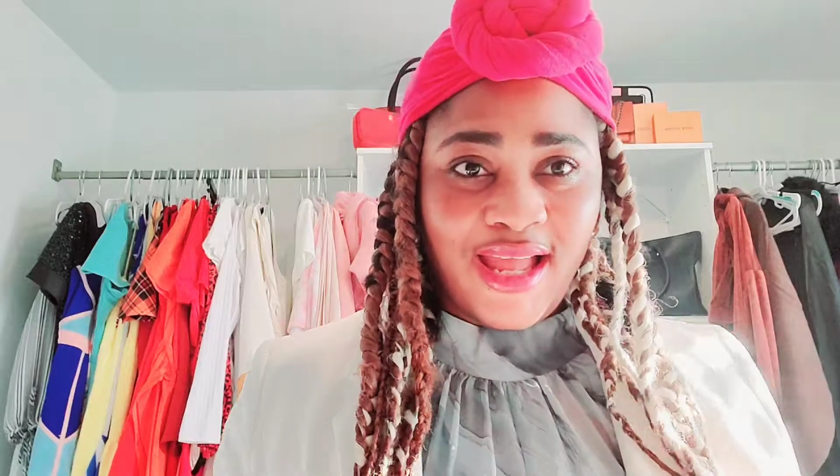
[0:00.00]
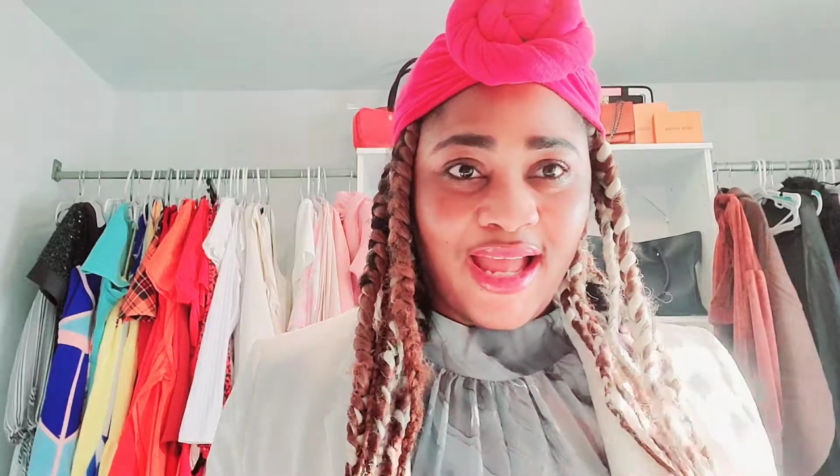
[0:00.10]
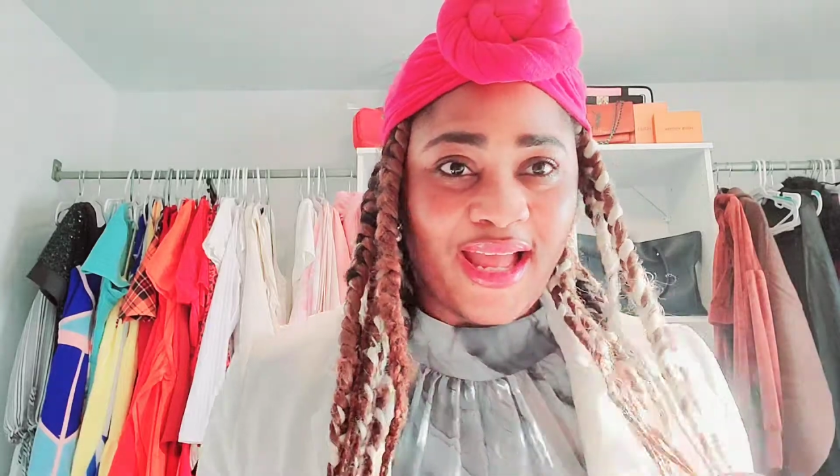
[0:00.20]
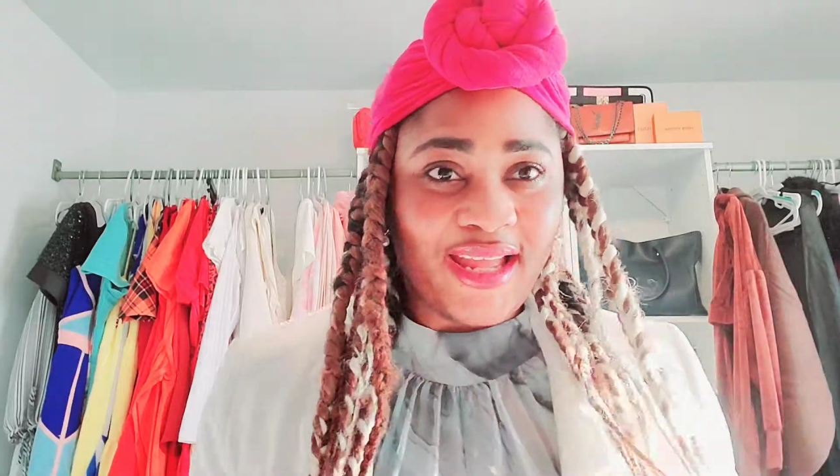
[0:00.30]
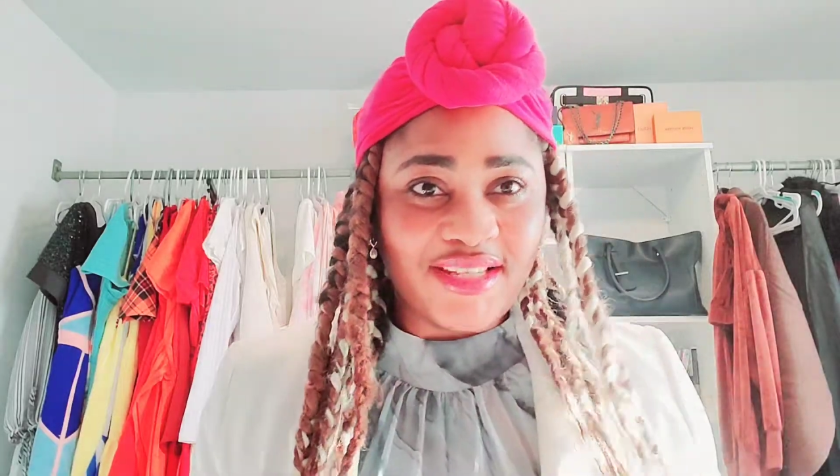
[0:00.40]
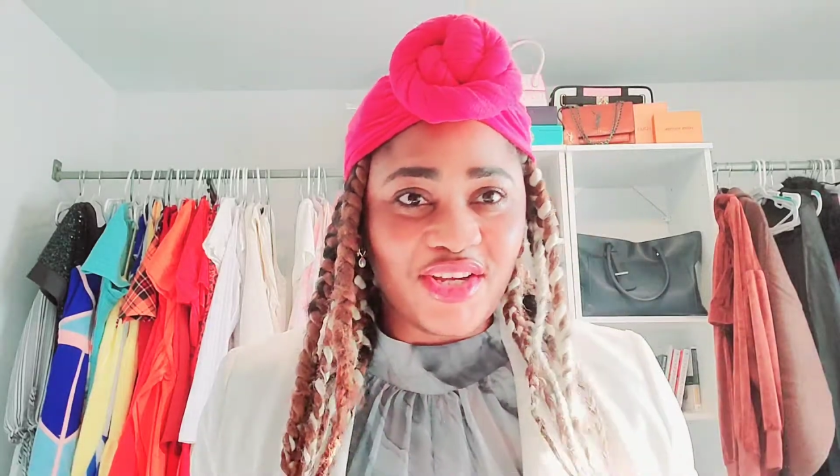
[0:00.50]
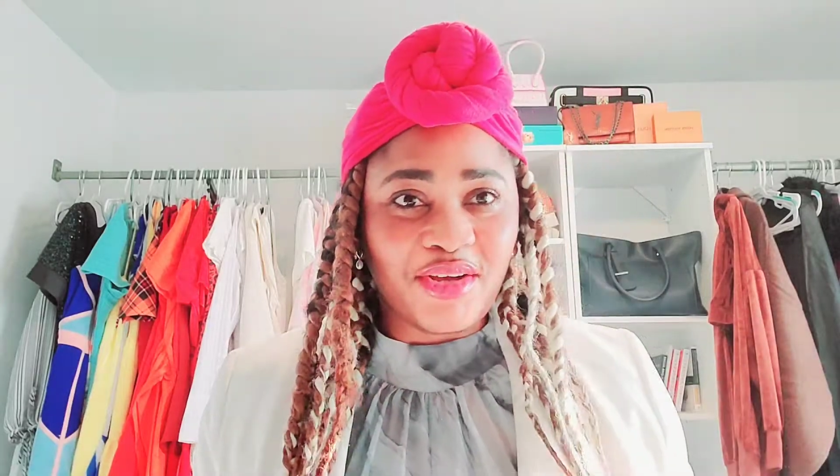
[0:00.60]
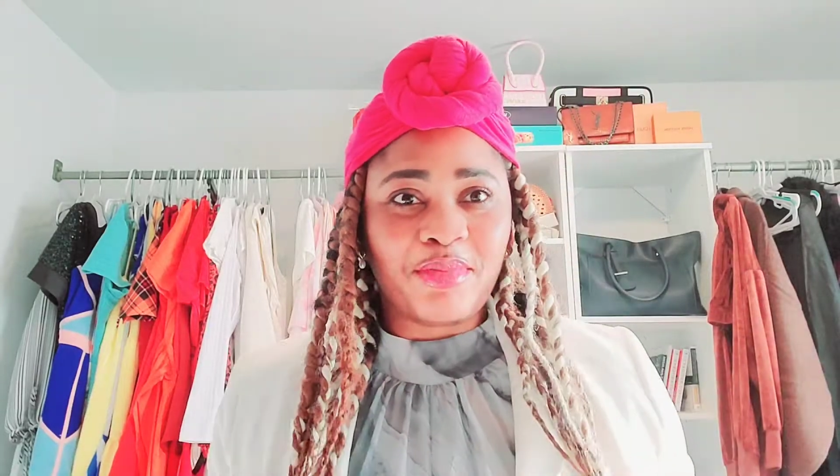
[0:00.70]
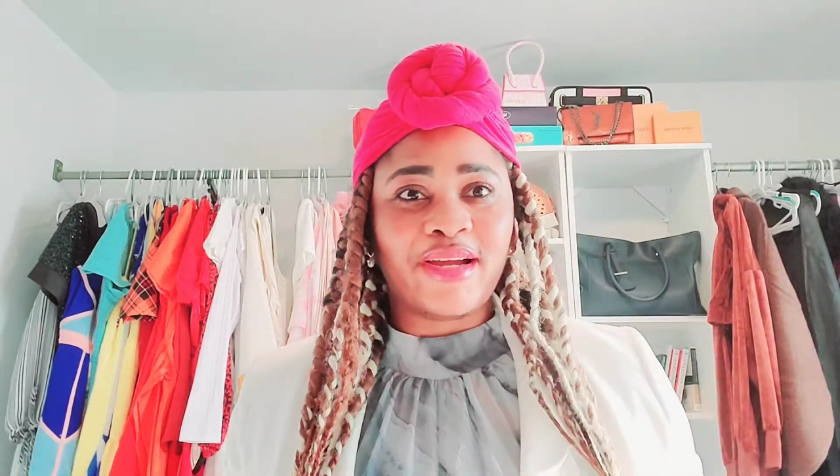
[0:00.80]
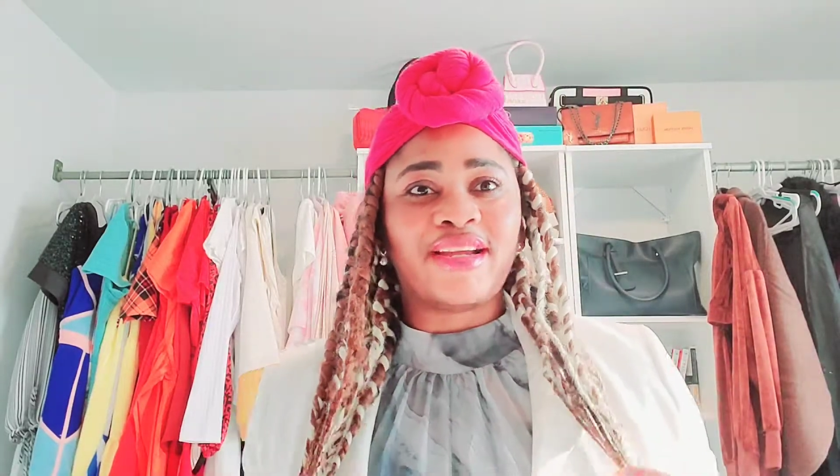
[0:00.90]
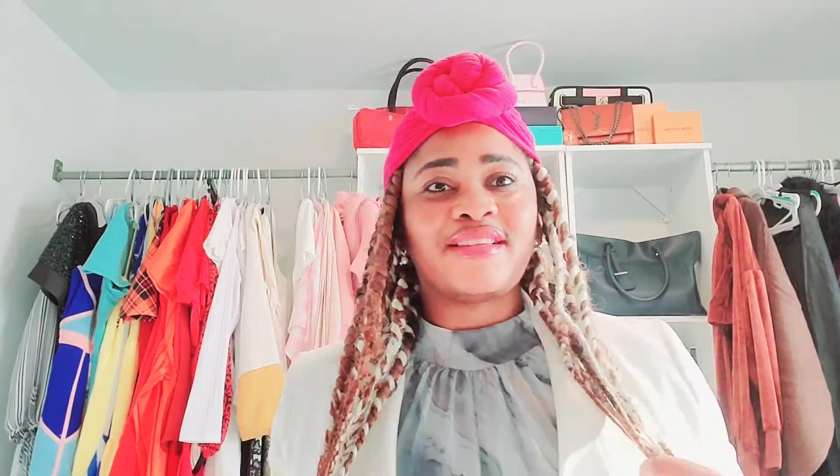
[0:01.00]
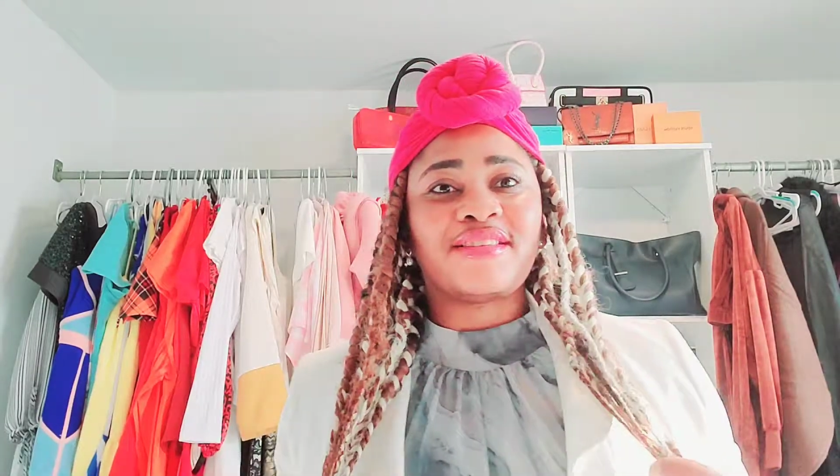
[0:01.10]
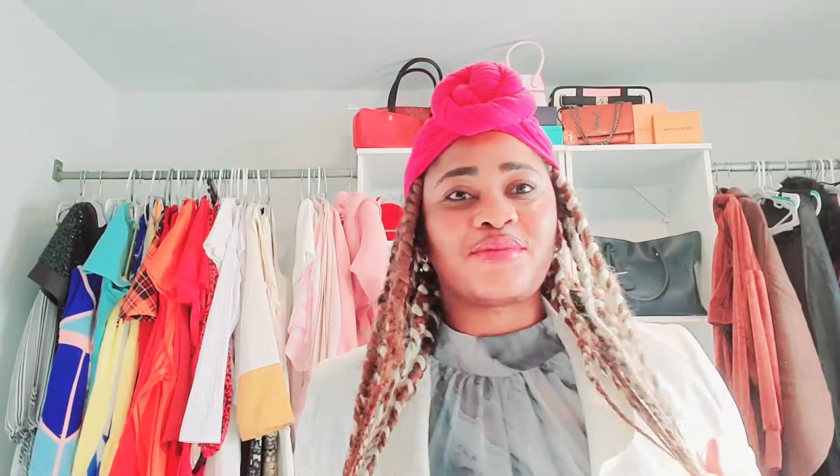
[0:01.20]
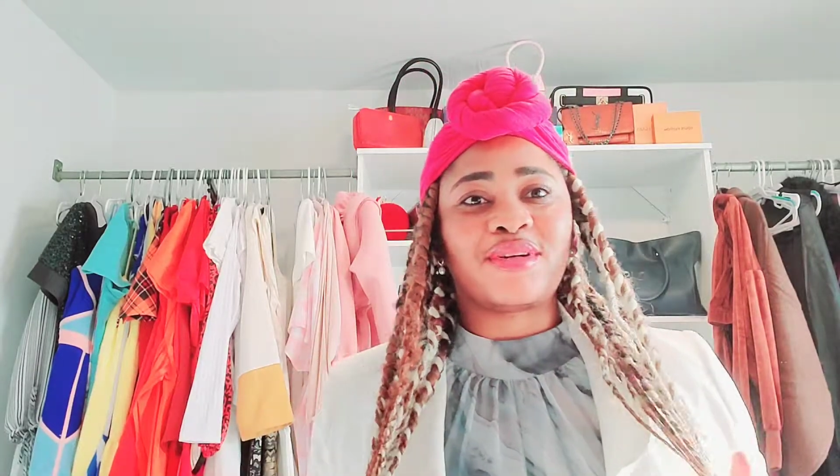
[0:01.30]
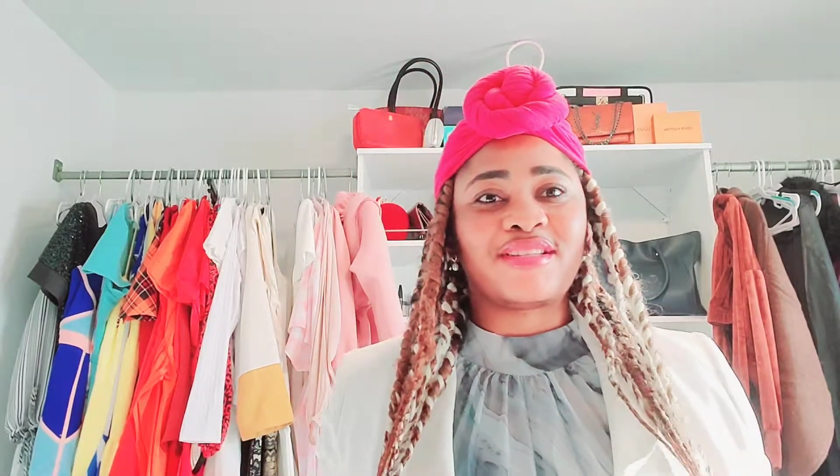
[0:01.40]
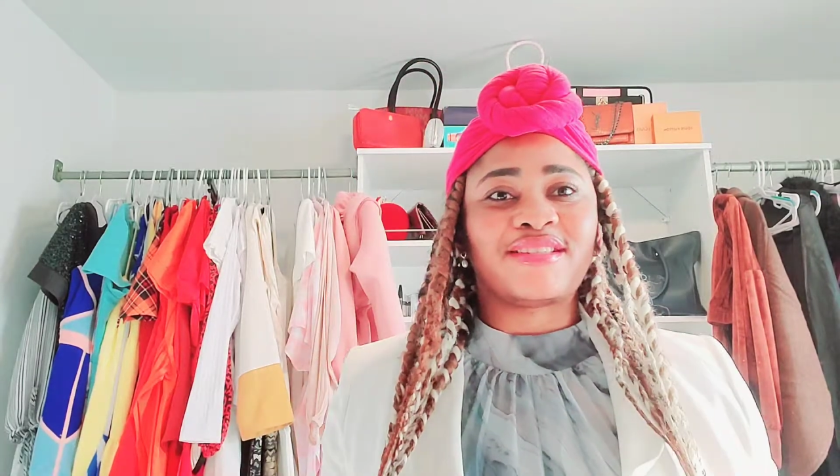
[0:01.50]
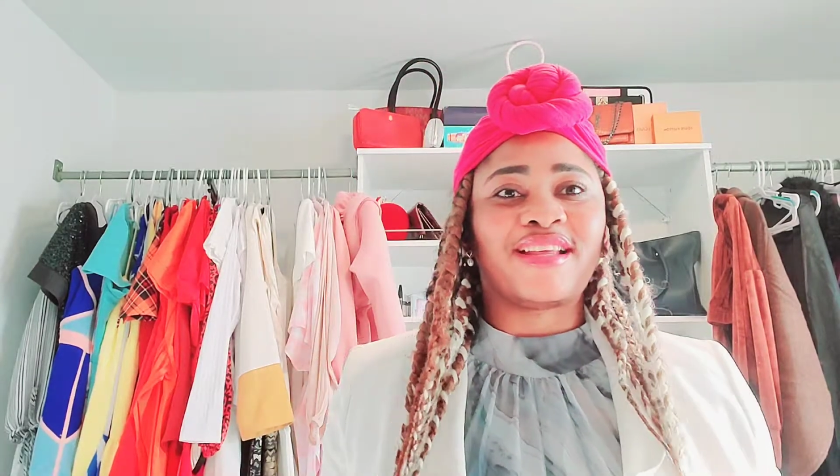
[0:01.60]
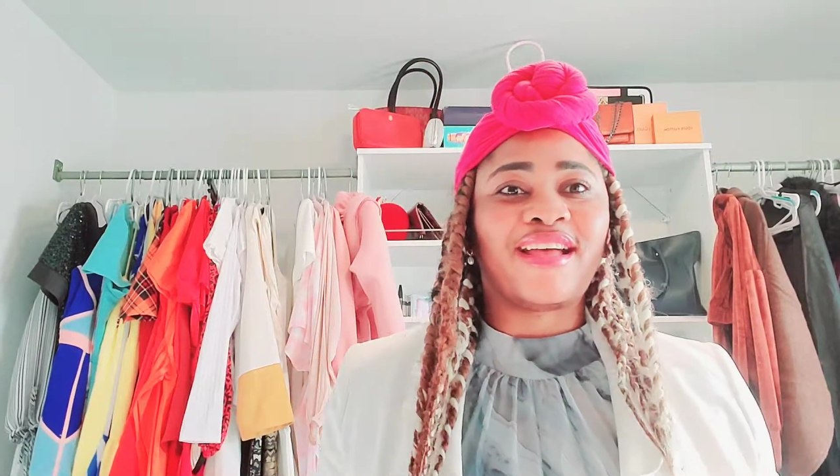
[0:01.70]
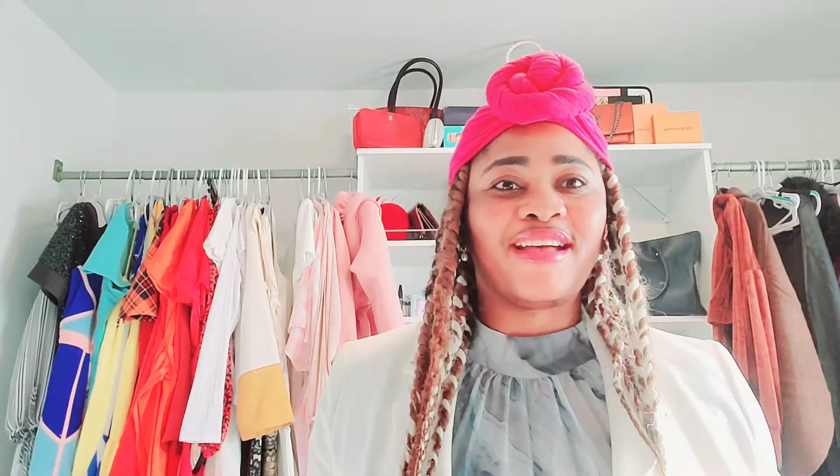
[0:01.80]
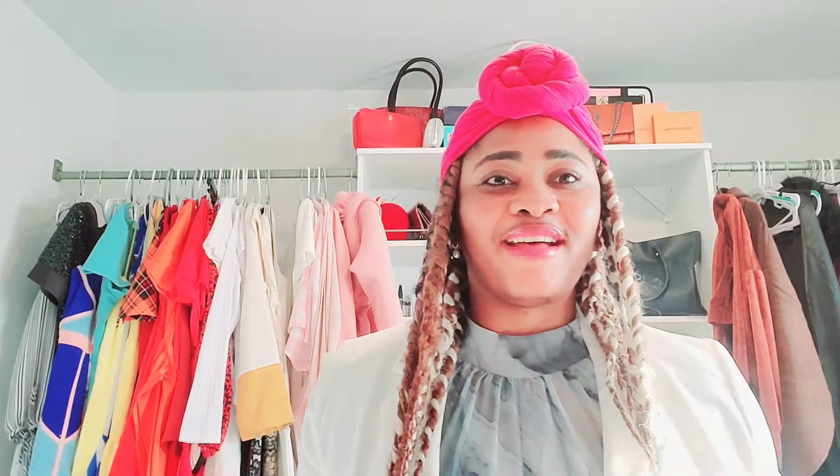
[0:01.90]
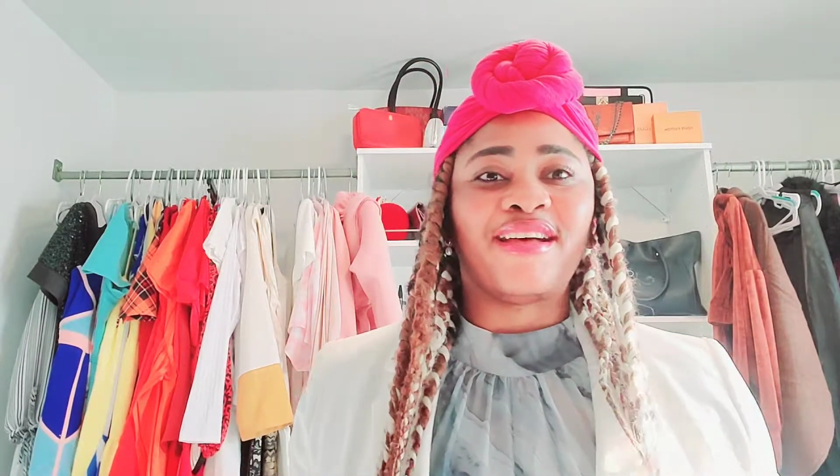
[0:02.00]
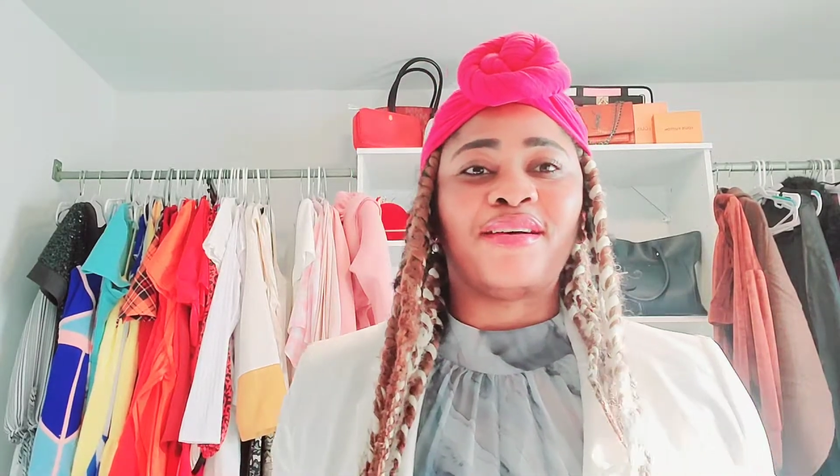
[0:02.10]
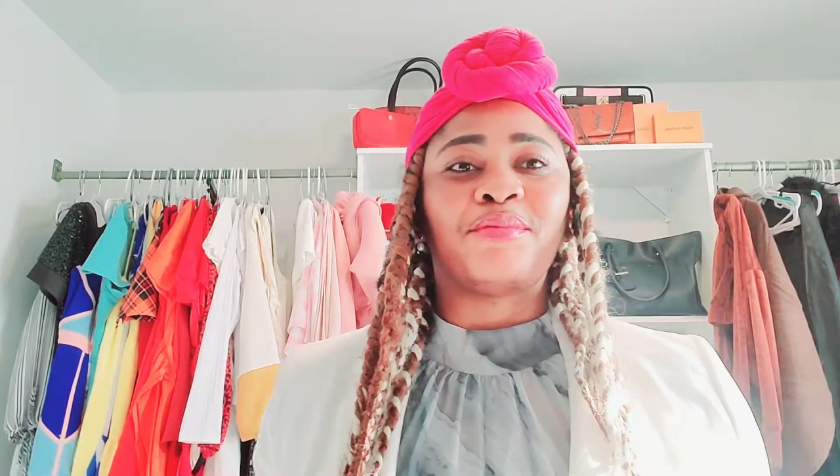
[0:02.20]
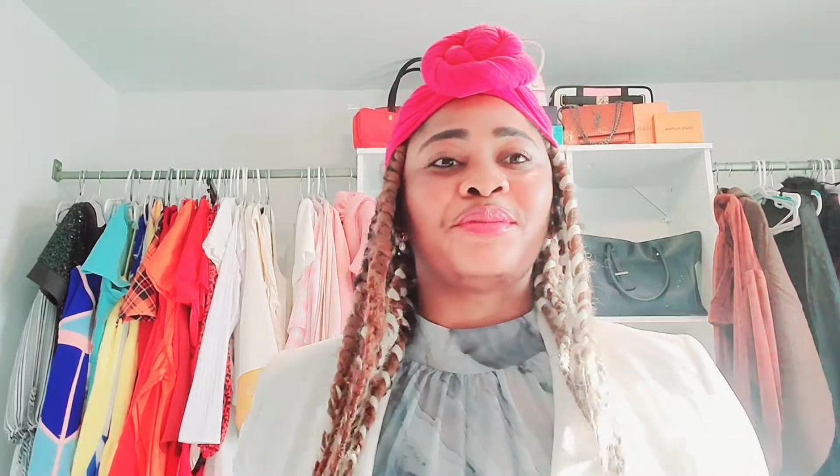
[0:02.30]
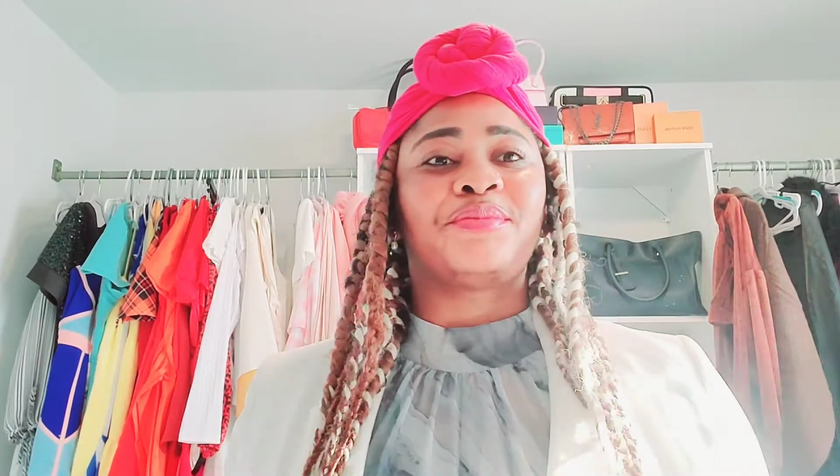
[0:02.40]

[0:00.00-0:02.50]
Hi, choppers. What's up?